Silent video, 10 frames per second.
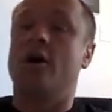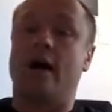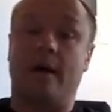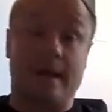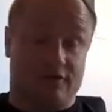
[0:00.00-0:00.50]

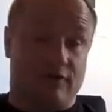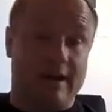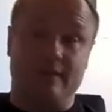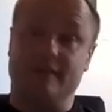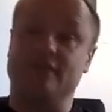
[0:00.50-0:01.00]
And that's
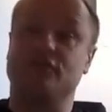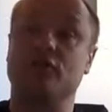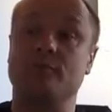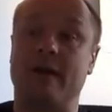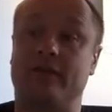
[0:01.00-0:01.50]
great. These
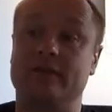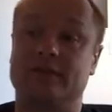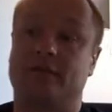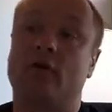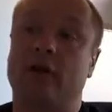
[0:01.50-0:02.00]
two methods
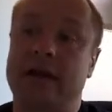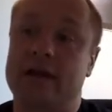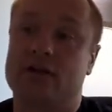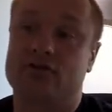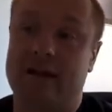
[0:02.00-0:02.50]
I've got
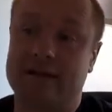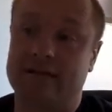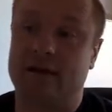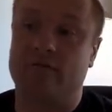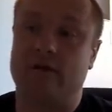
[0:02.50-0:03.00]
here,
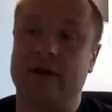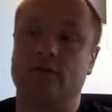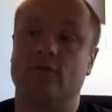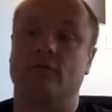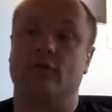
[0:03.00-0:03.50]
transit and
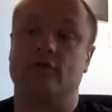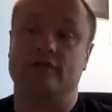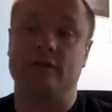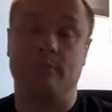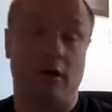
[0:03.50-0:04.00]
radial
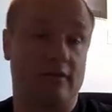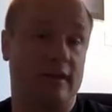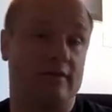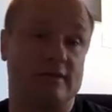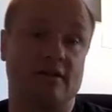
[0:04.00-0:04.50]
velocity, both
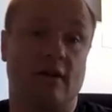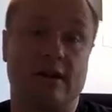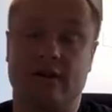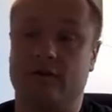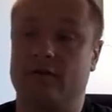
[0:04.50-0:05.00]
give us an
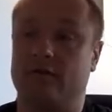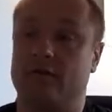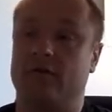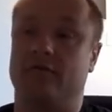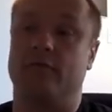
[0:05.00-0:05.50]
idea
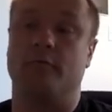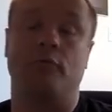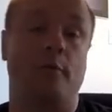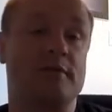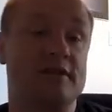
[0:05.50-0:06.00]
of
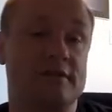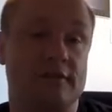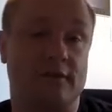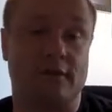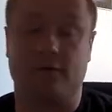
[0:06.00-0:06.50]
properties
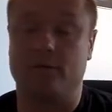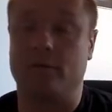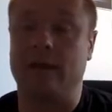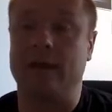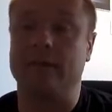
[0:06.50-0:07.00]
of the
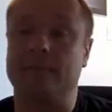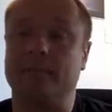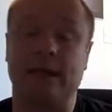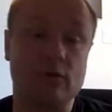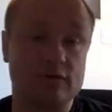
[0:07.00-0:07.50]
planet.
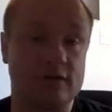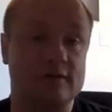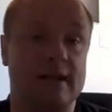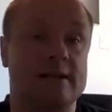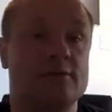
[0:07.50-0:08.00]
They also
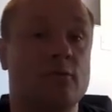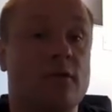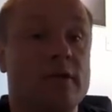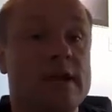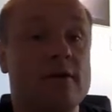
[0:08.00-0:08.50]
tell us
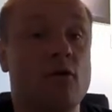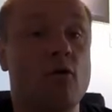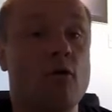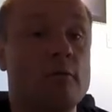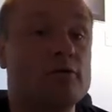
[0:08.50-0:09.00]
what the
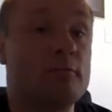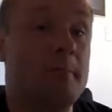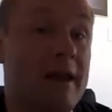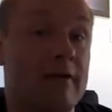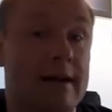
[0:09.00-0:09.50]
orbital
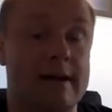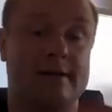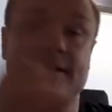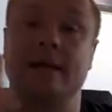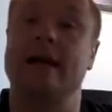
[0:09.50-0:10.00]
period
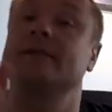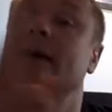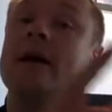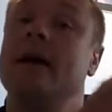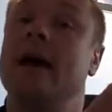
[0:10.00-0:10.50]
is, and that's
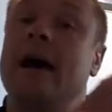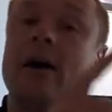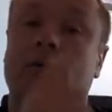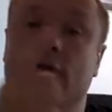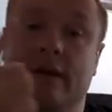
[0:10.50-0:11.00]

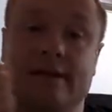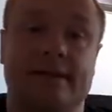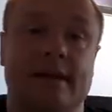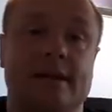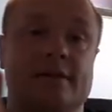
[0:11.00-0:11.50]
how long it
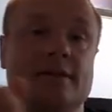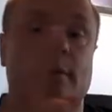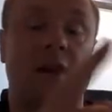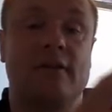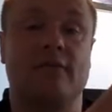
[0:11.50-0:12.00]
takes the
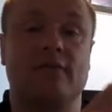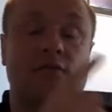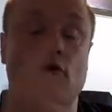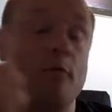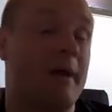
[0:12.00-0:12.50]
planet to
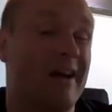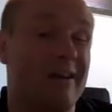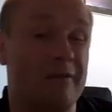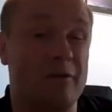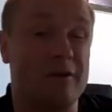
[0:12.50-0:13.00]
orbit, in
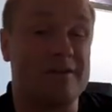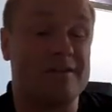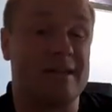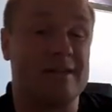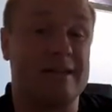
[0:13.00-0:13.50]
other words,
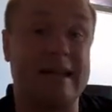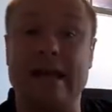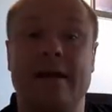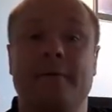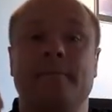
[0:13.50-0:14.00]
its year.